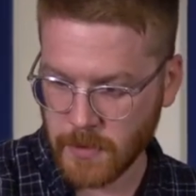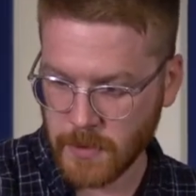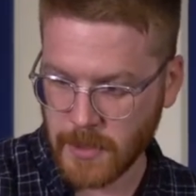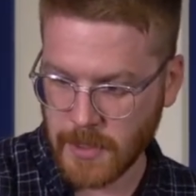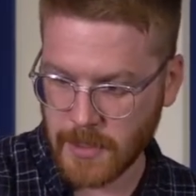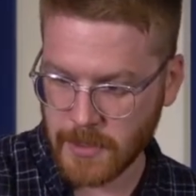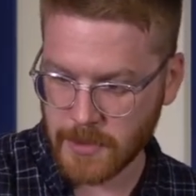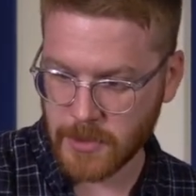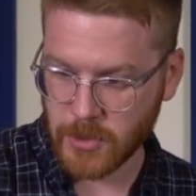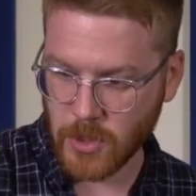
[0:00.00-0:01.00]
Again,
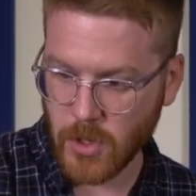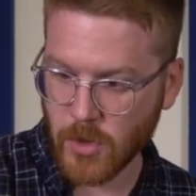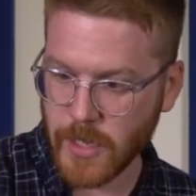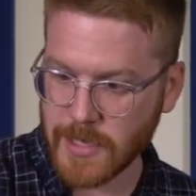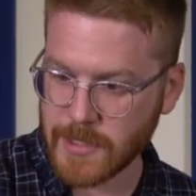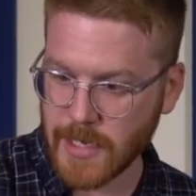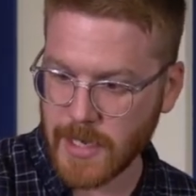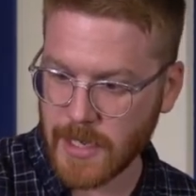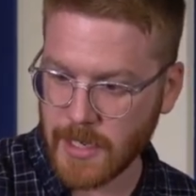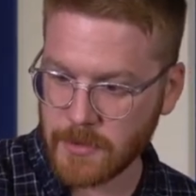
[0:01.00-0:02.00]
let's slow that
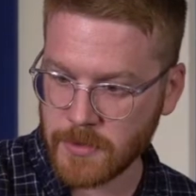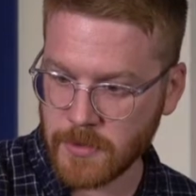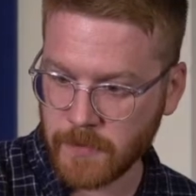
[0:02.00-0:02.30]
down.